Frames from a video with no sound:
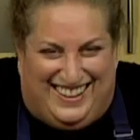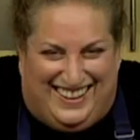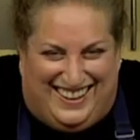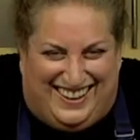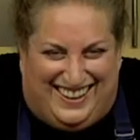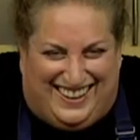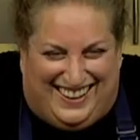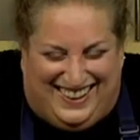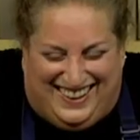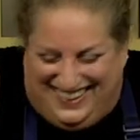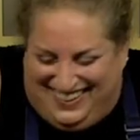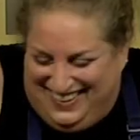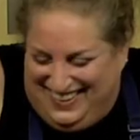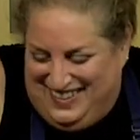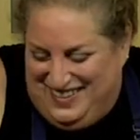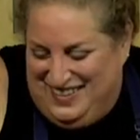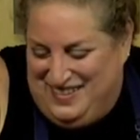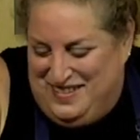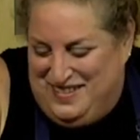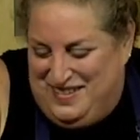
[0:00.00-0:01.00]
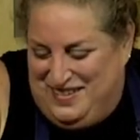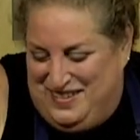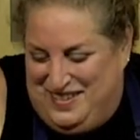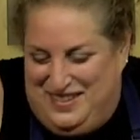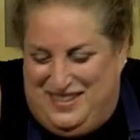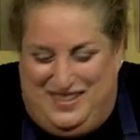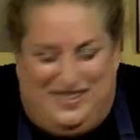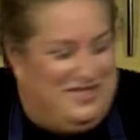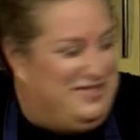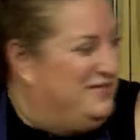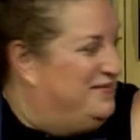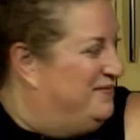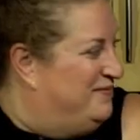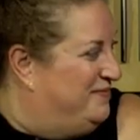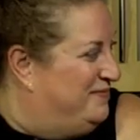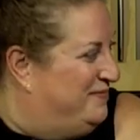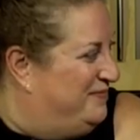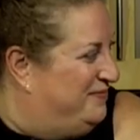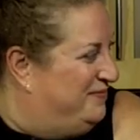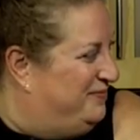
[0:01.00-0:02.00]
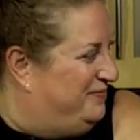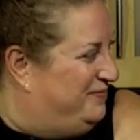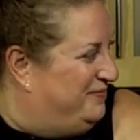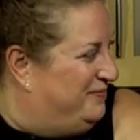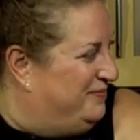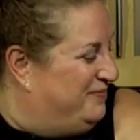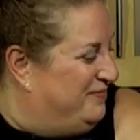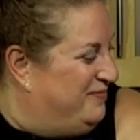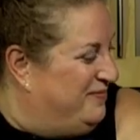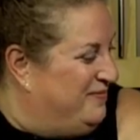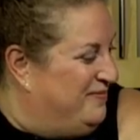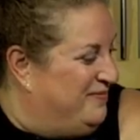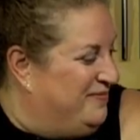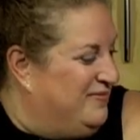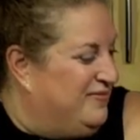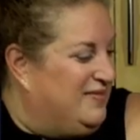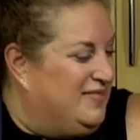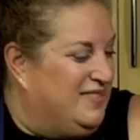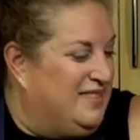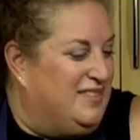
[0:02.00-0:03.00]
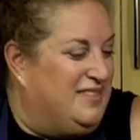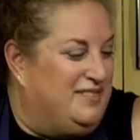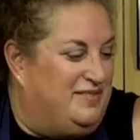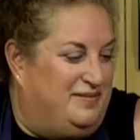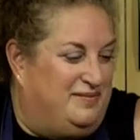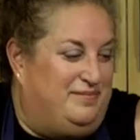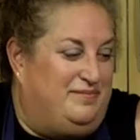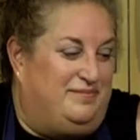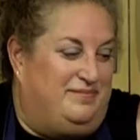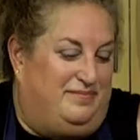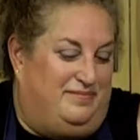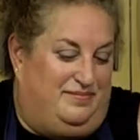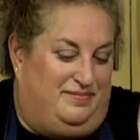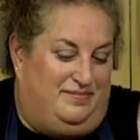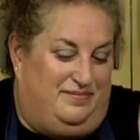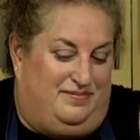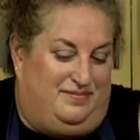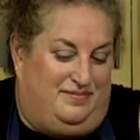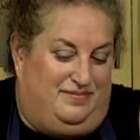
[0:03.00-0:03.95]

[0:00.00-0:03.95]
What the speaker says: This person isn't speaking.